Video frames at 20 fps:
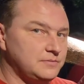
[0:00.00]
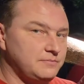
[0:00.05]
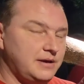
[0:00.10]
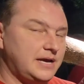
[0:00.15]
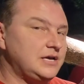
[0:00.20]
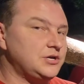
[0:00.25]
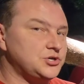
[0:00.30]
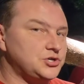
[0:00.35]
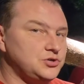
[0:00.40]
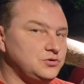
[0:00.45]
to
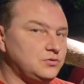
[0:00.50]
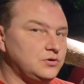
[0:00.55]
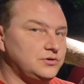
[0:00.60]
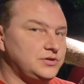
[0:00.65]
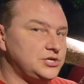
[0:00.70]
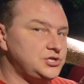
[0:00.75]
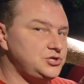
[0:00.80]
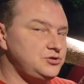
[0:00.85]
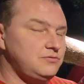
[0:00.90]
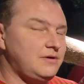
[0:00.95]
make sure
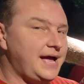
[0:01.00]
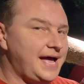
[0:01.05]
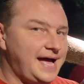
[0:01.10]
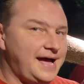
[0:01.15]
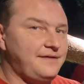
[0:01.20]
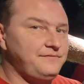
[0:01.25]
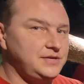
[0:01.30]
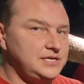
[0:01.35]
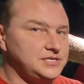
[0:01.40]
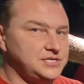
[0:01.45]
that you
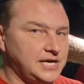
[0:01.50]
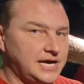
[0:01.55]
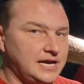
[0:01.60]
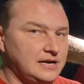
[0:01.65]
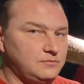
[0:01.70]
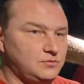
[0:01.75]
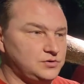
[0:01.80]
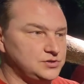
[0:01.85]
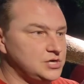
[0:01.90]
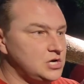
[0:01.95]
have these
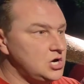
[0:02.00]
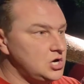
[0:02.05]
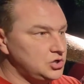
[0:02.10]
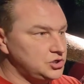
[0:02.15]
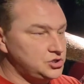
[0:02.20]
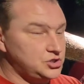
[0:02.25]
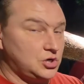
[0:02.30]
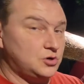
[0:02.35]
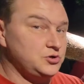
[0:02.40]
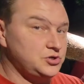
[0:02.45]
animals
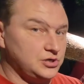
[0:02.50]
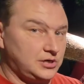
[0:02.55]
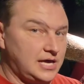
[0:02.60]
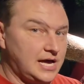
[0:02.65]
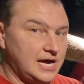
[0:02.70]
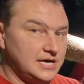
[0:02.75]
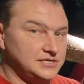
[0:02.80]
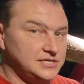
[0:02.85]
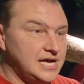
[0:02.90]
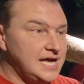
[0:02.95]

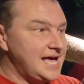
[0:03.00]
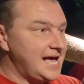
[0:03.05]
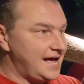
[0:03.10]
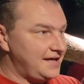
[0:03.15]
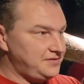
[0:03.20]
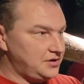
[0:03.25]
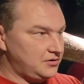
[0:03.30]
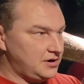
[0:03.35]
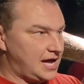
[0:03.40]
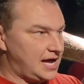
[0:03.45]
socialized
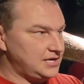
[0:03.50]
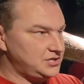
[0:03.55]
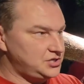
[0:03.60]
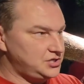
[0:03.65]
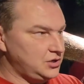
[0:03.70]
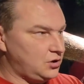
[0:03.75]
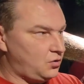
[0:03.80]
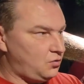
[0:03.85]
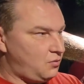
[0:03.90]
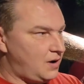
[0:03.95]
and they're not
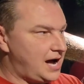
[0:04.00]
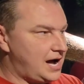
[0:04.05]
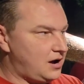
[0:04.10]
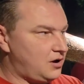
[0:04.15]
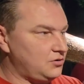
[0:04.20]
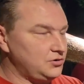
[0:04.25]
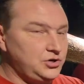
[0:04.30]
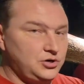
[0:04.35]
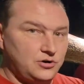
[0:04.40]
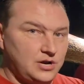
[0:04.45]
still
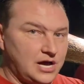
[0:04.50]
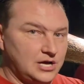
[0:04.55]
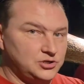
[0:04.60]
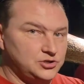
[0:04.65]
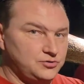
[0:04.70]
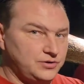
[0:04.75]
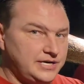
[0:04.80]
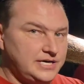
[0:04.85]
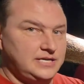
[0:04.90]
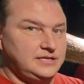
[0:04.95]
wild. You're not
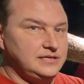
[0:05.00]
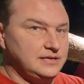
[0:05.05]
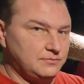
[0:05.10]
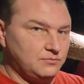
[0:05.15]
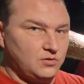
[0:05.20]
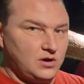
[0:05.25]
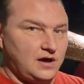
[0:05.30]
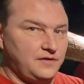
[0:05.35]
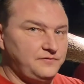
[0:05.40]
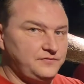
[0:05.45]
treating
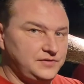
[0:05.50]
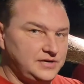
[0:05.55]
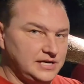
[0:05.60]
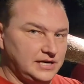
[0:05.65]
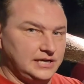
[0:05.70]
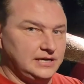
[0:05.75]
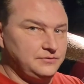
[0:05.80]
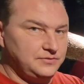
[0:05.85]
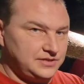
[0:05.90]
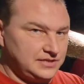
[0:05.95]
them rough,
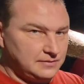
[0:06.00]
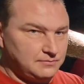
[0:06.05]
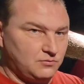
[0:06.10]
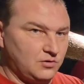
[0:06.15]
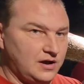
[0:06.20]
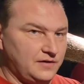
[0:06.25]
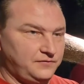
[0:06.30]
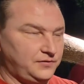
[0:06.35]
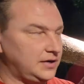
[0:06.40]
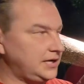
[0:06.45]
dealing with
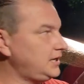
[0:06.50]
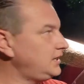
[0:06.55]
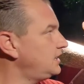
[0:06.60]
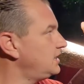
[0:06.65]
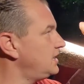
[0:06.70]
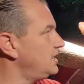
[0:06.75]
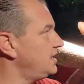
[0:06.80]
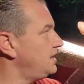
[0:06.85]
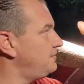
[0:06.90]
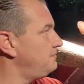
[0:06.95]
them roughly,
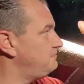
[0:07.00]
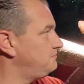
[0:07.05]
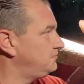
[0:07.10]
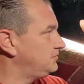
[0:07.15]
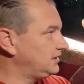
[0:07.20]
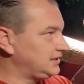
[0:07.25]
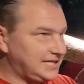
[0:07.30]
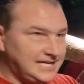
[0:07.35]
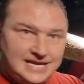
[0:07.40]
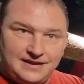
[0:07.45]

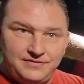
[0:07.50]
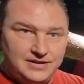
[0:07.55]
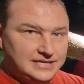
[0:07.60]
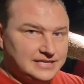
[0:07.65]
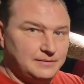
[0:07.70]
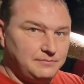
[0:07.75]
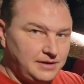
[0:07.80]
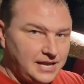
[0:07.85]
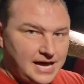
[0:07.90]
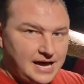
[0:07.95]

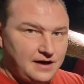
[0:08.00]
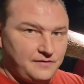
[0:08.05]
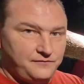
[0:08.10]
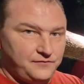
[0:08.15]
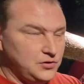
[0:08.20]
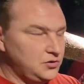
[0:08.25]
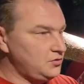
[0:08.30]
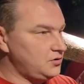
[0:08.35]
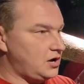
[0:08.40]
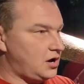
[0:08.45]
giving them live
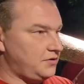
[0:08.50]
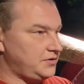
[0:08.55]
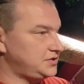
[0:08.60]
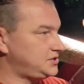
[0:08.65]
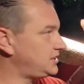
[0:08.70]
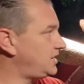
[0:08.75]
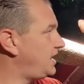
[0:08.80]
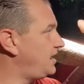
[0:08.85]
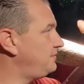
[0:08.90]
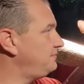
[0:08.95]
food all the
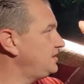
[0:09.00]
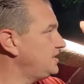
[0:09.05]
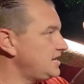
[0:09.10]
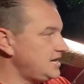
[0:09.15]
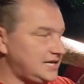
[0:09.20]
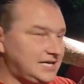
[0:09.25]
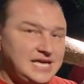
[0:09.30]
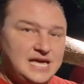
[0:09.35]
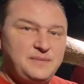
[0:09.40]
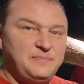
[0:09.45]
time,
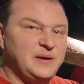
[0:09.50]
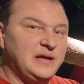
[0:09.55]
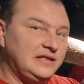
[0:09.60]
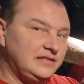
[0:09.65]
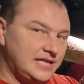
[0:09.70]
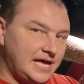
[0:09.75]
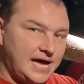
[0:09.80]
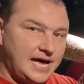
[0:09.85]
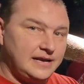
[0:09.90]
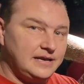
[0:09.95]

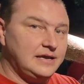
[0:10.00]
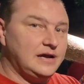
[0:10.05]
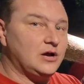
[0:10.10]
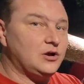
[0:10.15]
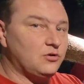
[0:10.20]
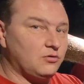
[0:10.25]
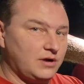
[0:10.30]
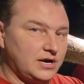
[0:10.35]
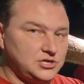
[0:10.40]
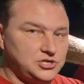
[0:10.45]
keeping that
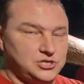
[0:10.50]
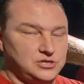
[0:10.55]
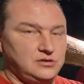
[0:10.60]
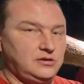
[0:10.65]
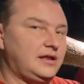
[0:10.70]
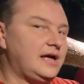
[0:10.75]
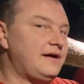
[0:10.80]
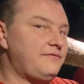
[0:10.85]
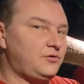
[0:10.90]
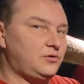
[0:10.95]

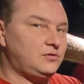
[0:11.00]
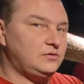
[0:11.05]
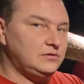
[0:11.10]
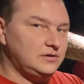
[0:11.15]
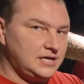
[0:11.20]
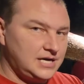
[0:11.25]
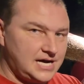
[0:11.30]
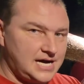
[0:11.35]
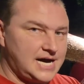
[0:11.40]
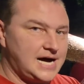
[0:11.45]
aggression level
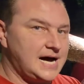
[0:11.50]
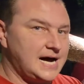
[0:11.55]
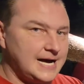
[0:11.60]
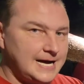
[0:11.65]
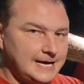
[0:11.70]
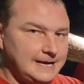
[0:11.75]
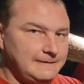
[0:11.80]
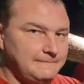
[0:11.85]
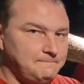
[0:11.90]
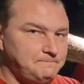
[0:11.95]

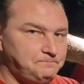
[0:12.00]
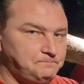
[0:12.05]
high.